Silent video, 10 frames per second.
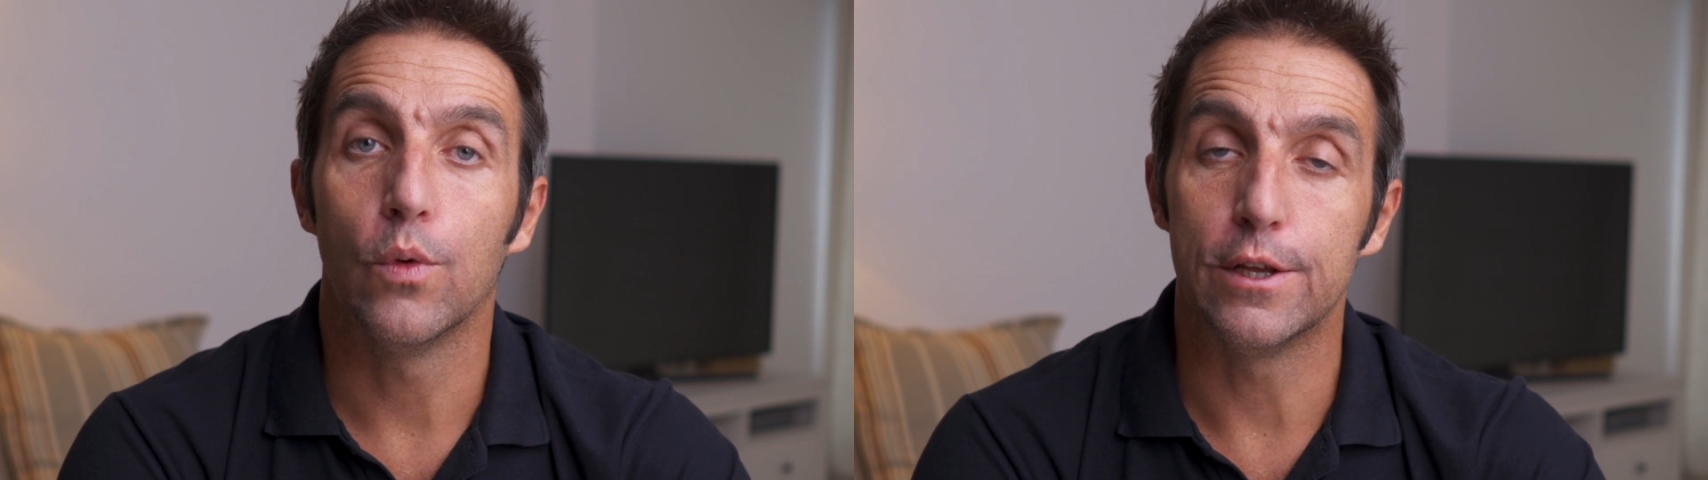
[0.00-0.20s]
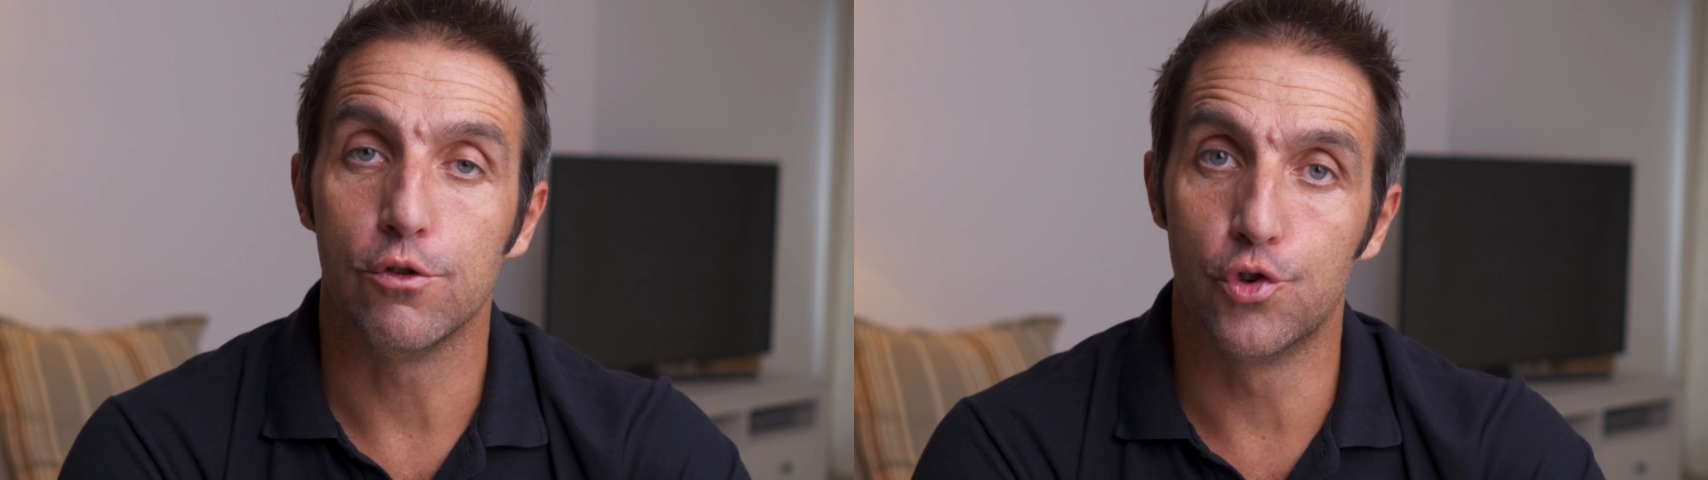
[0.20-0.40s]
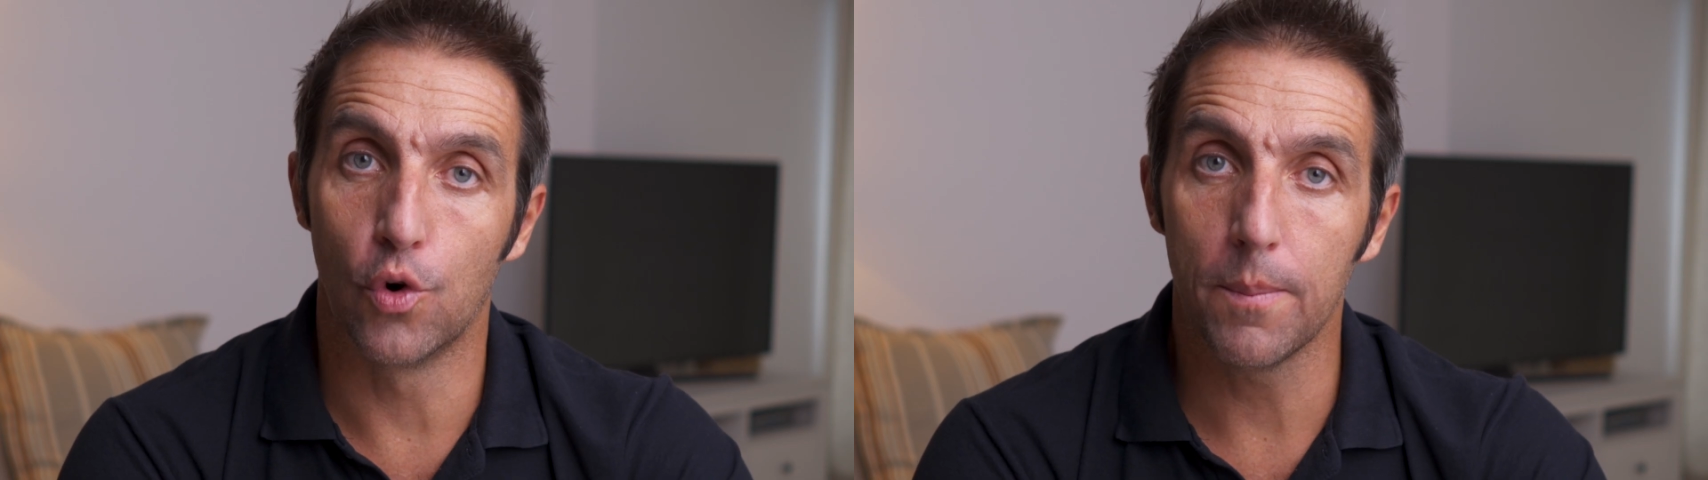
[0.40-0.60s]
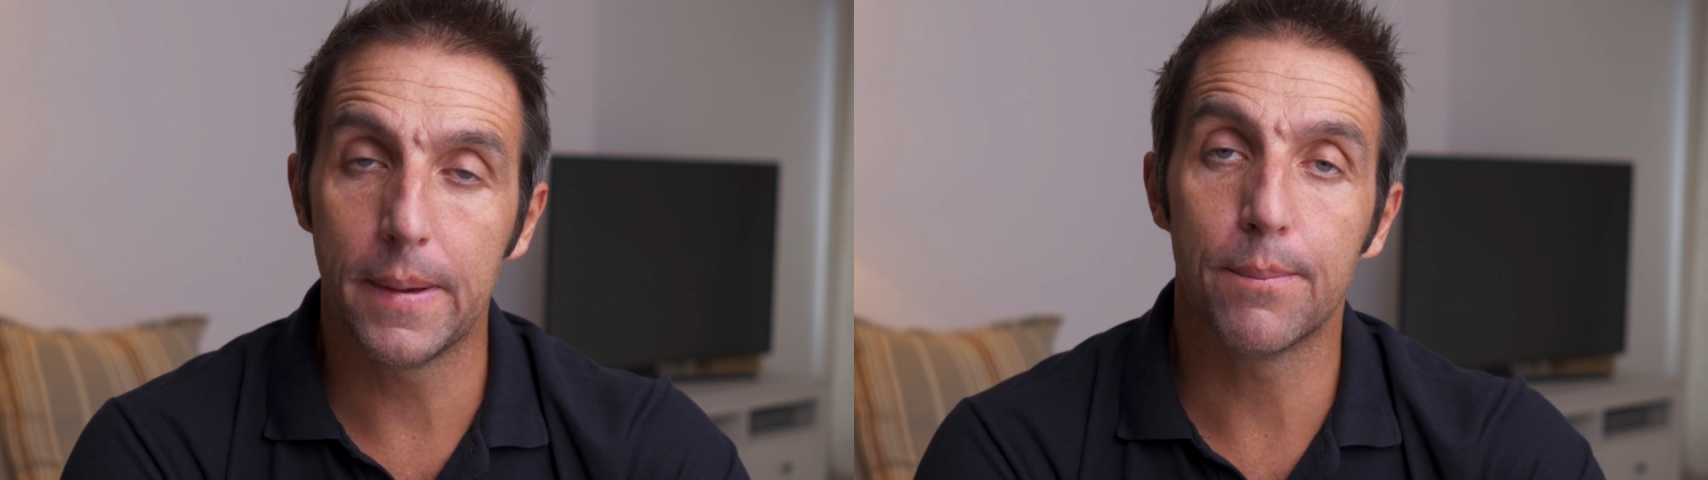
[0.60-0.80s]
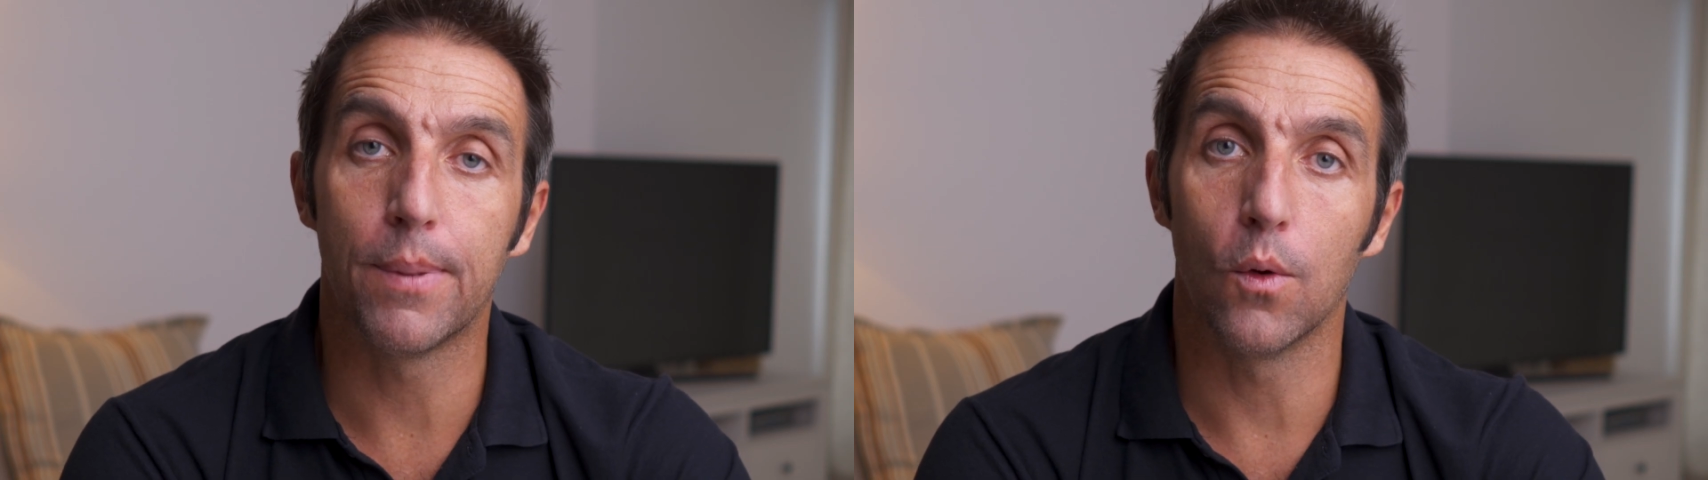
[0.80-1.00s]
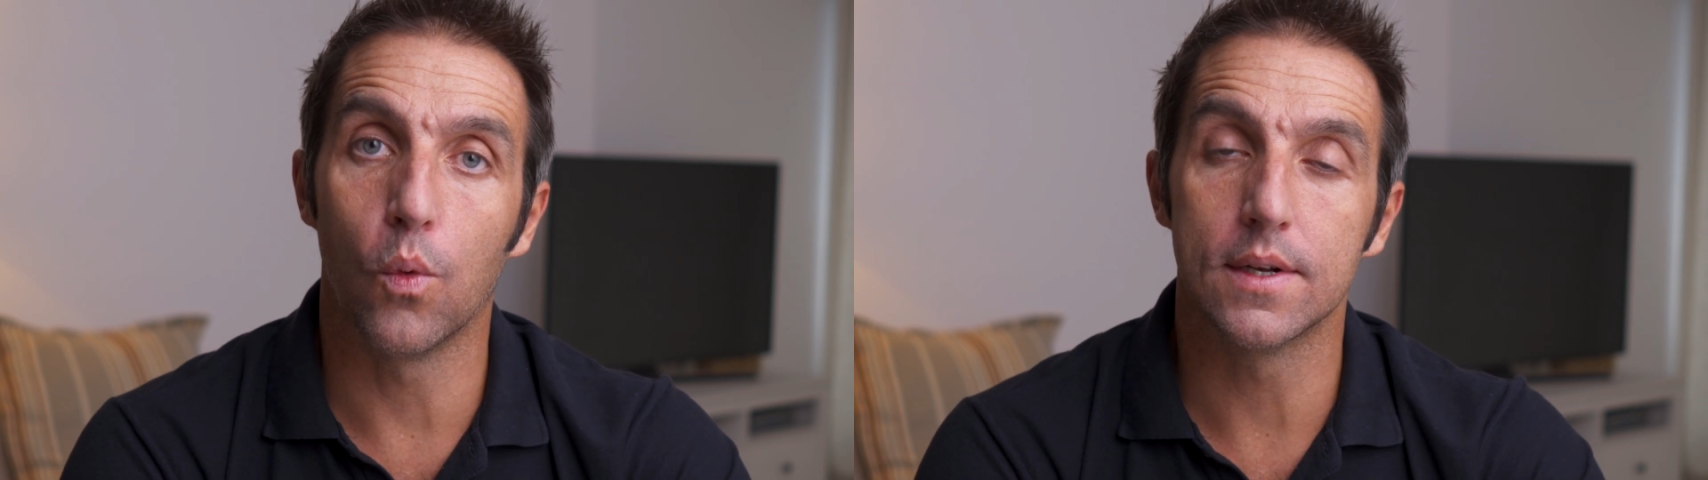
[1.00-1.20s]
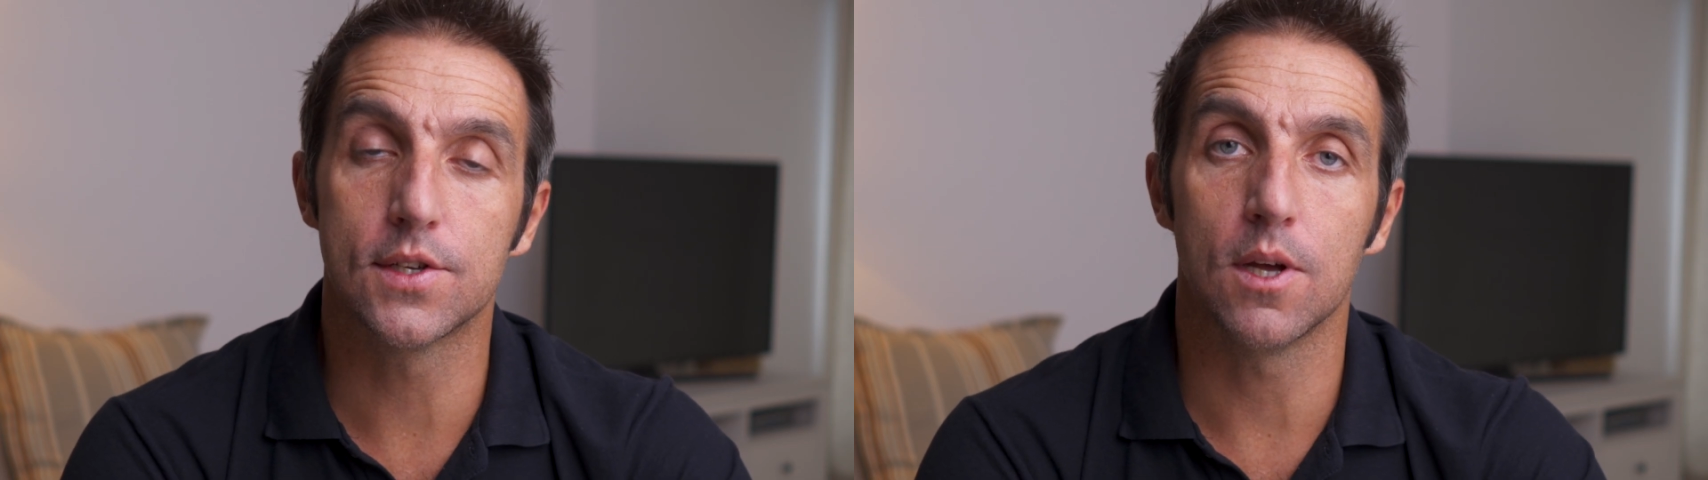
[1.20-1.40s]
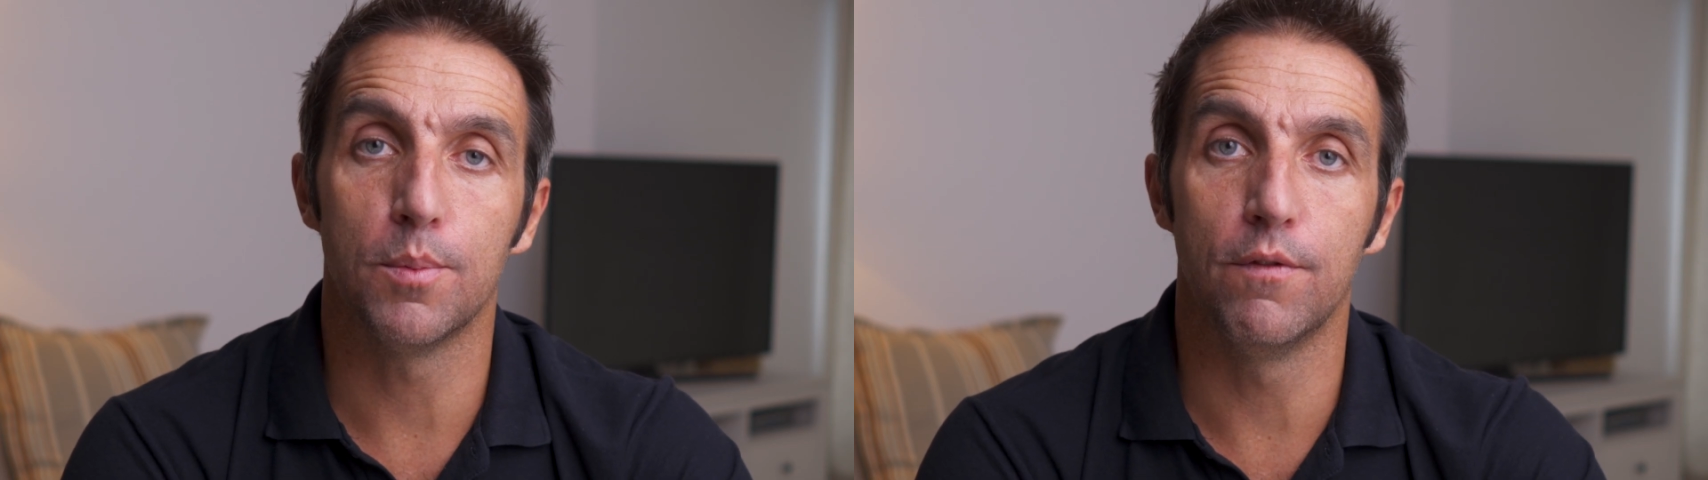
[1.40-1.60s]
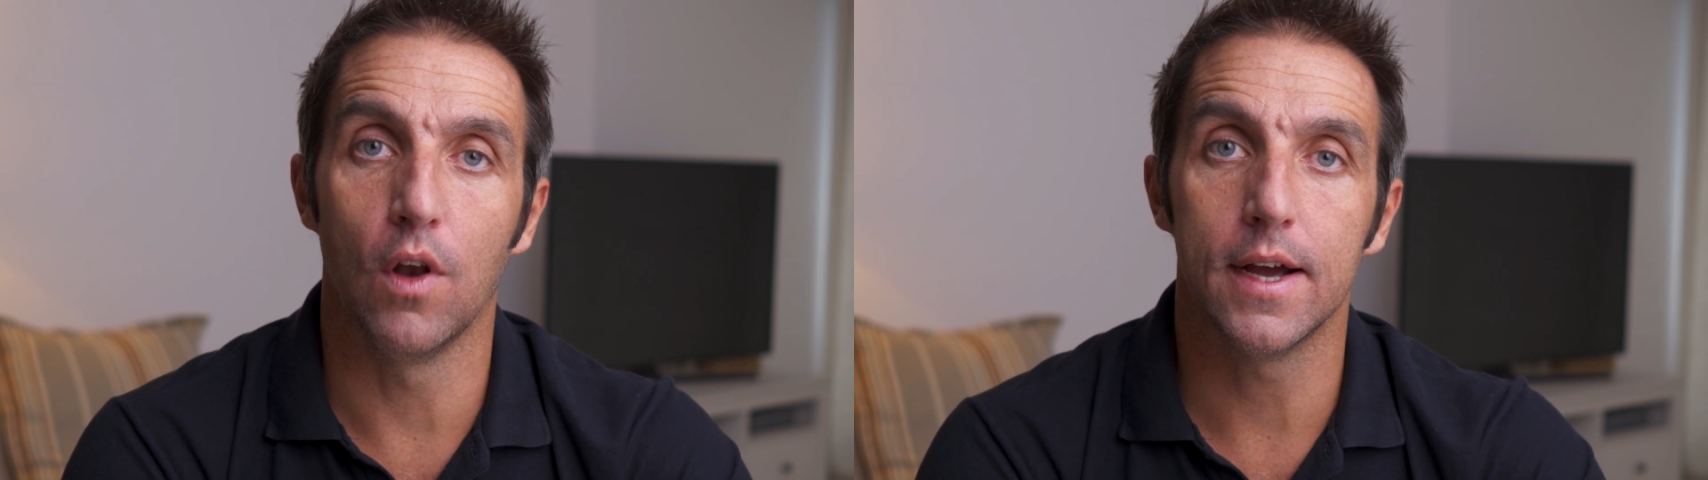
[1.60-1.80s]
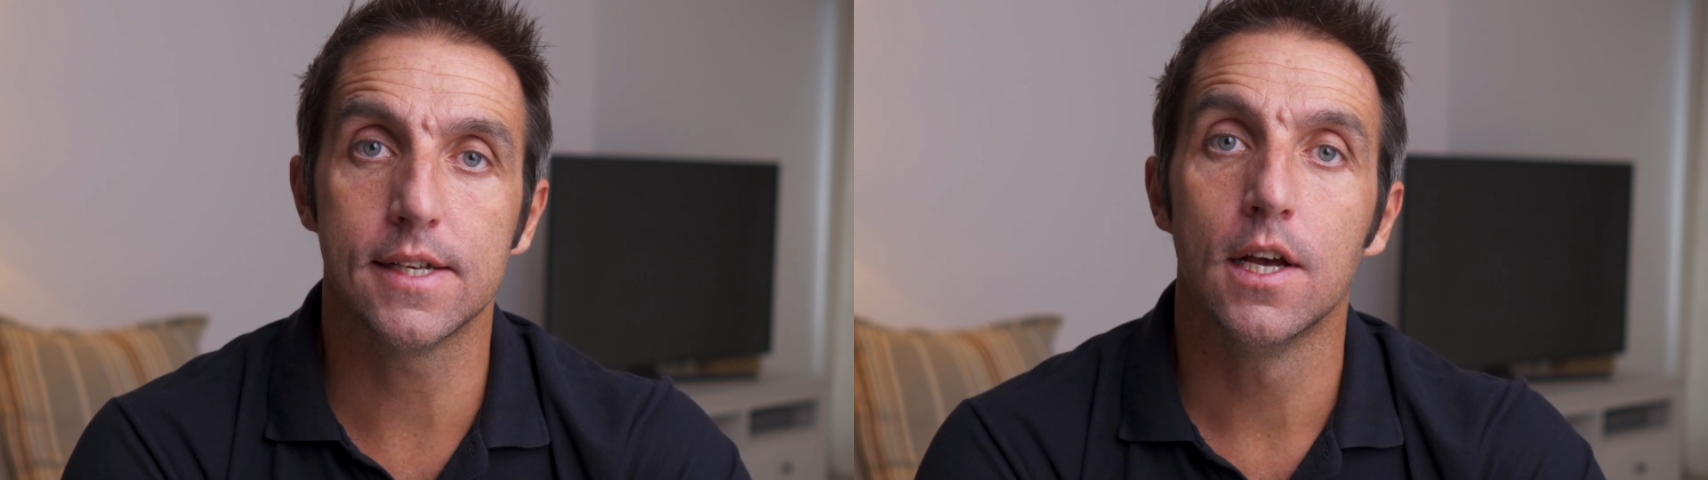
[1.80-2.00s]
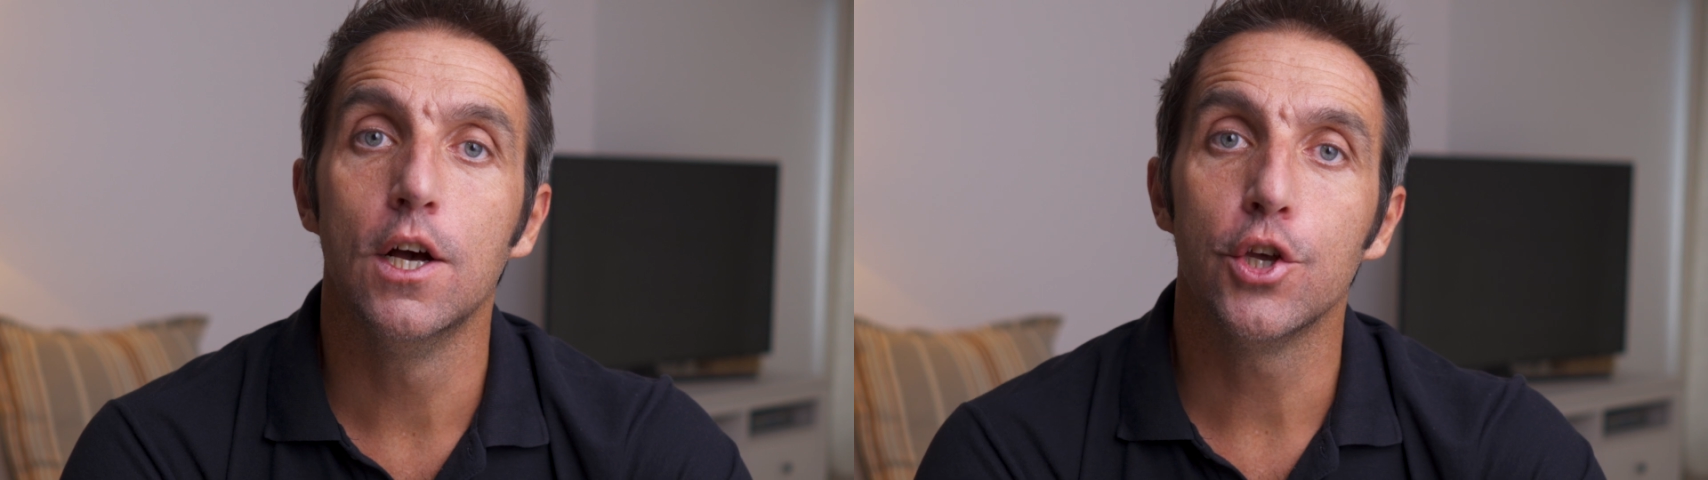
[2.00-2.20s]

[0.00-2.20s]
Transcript: When you drop it by one stop of light,